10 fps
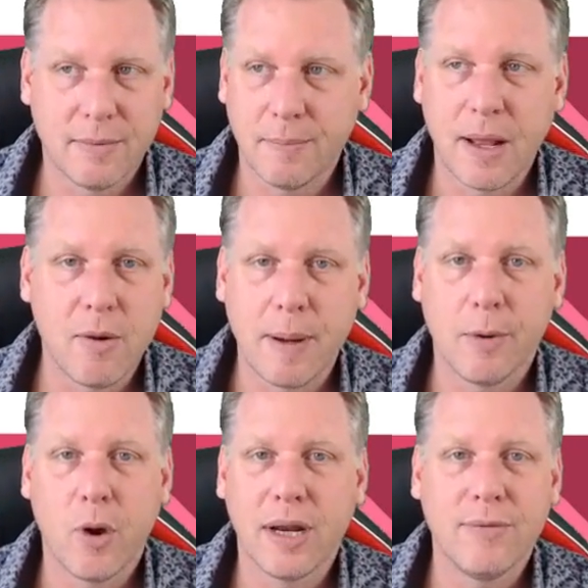there are people
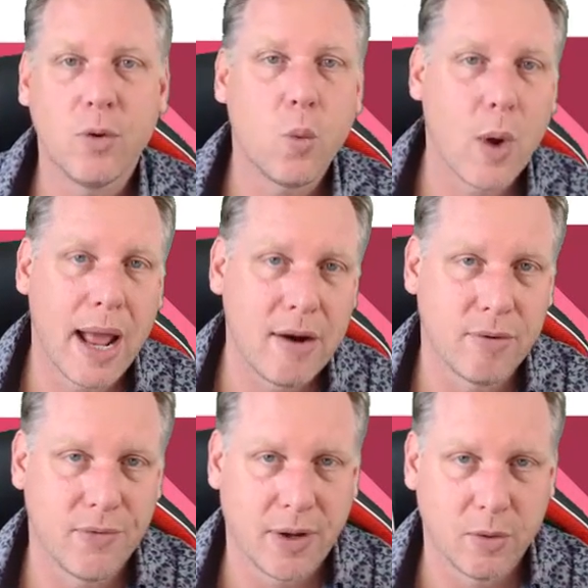who aren't even aware
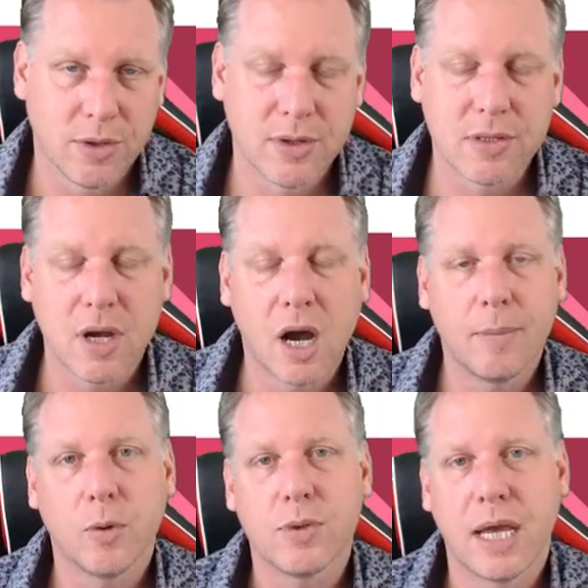of funnels, and the
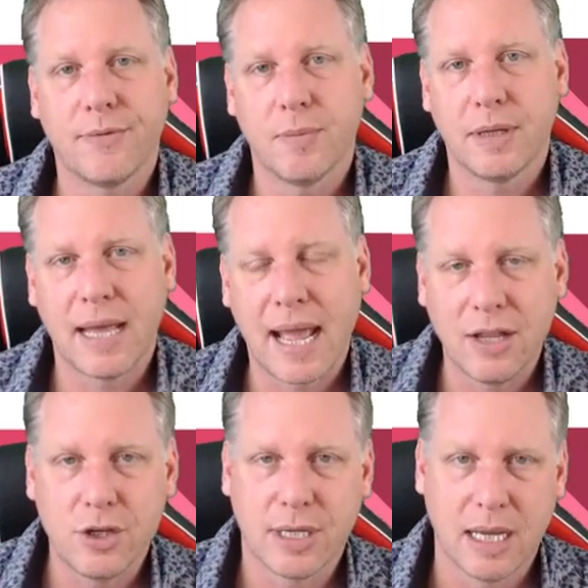time it will take for me to
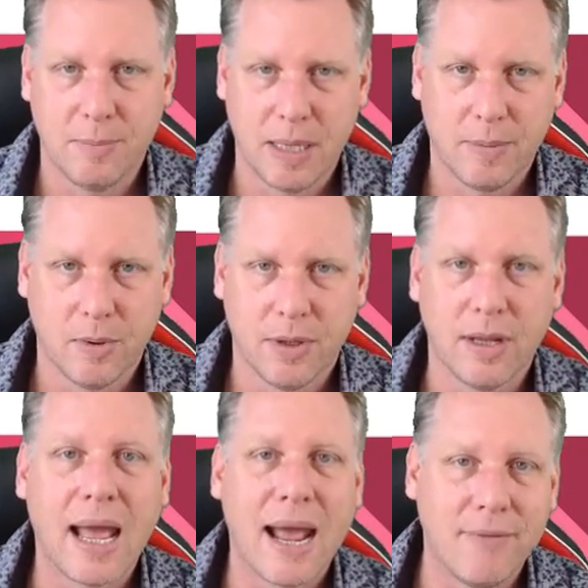educate people that
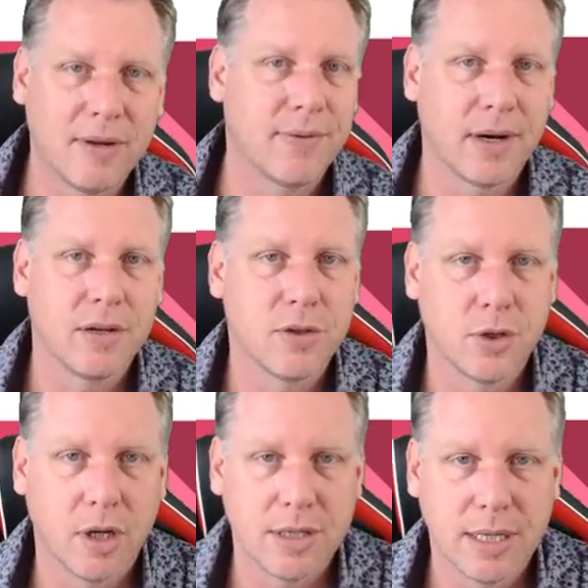having a funnel is a
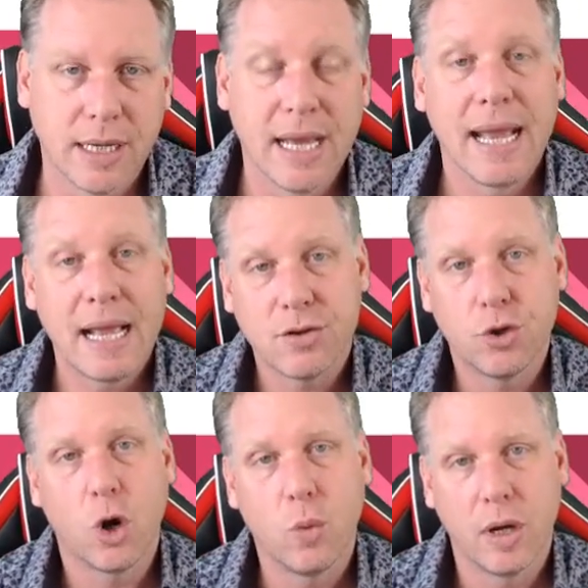good idea is
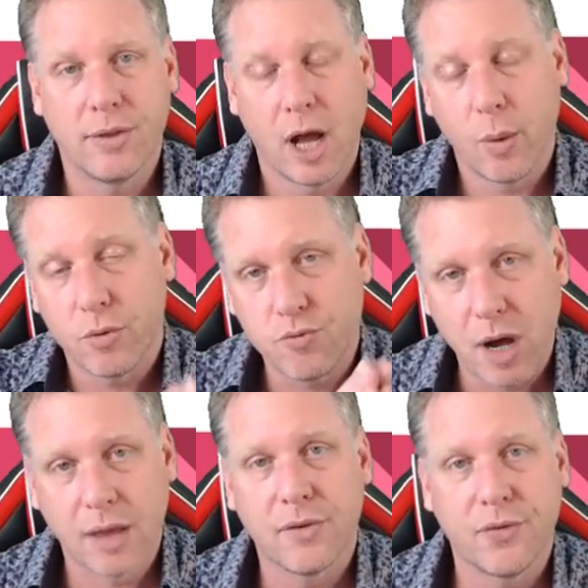not worth it. I would
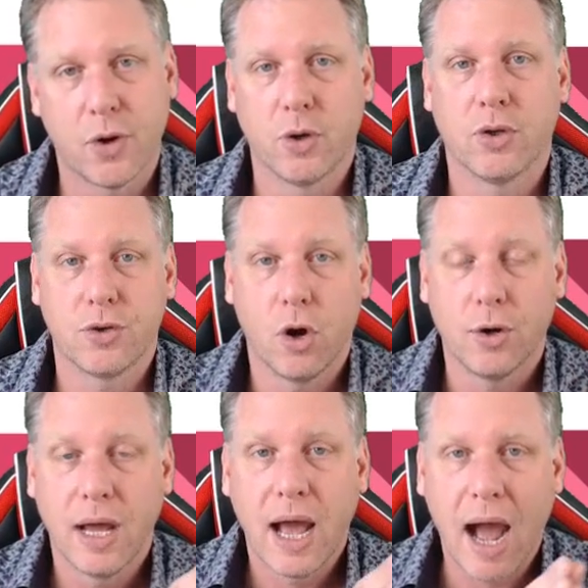rather focus
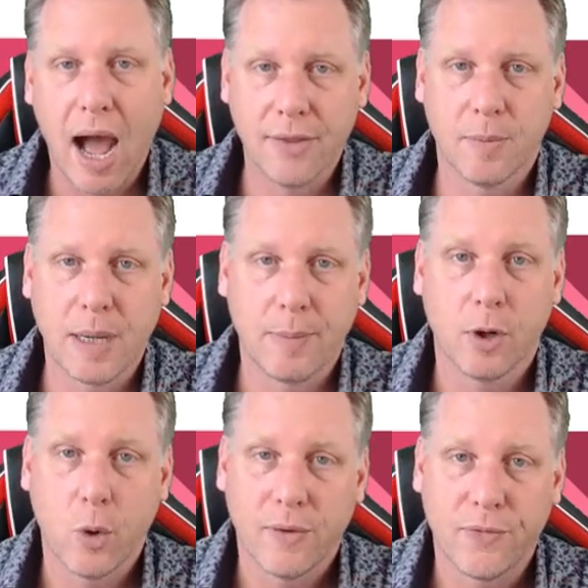on other people
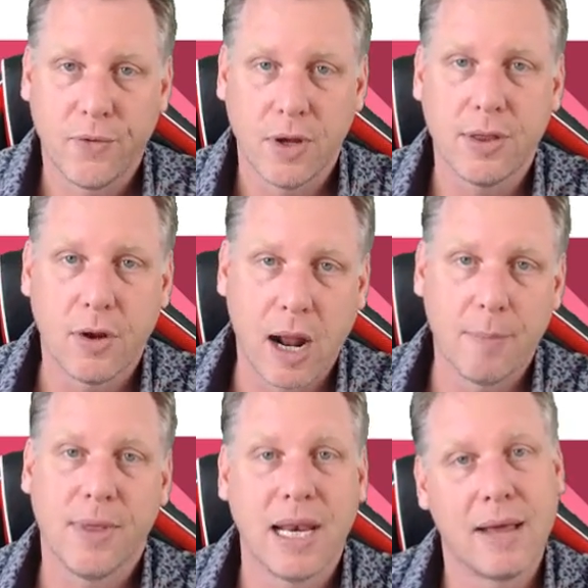who are further
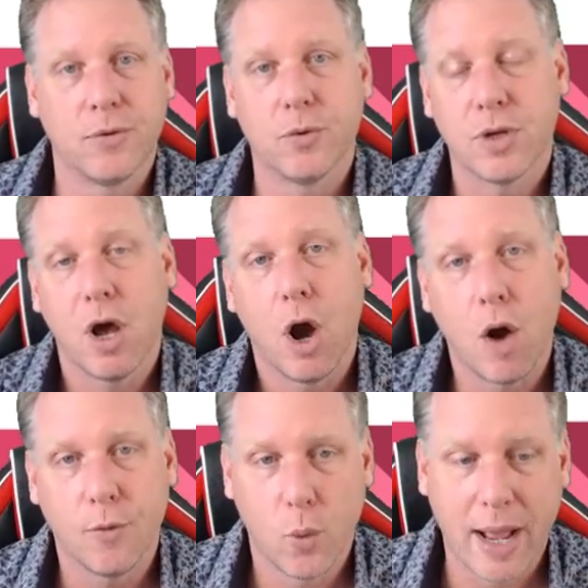up the levels
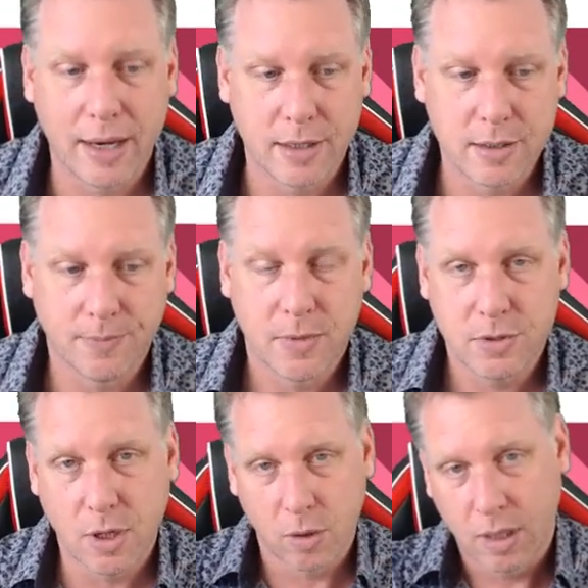of awareness.
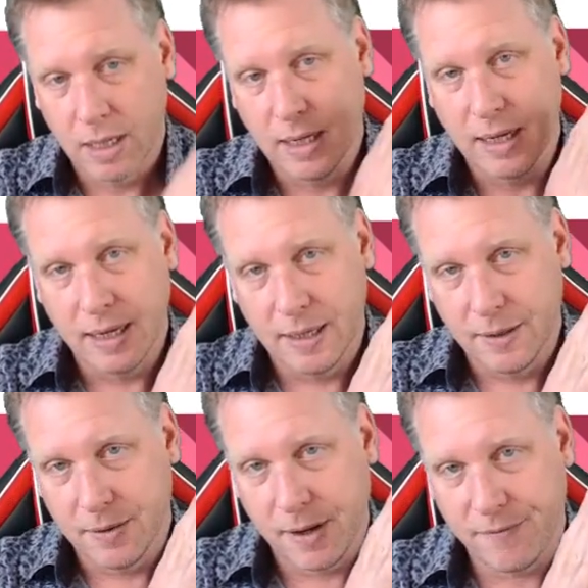So
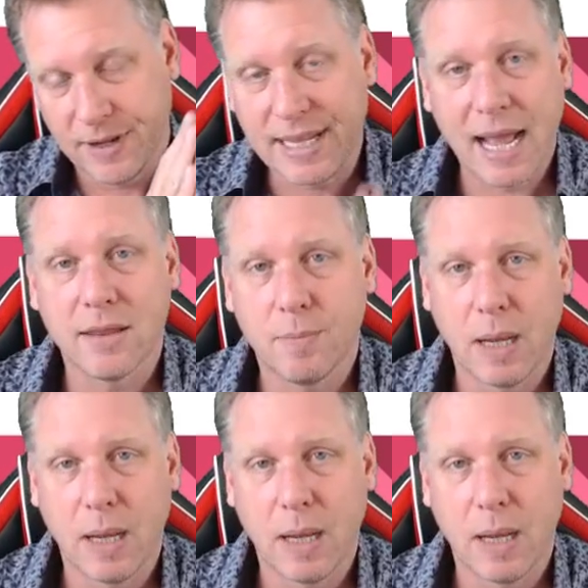forget the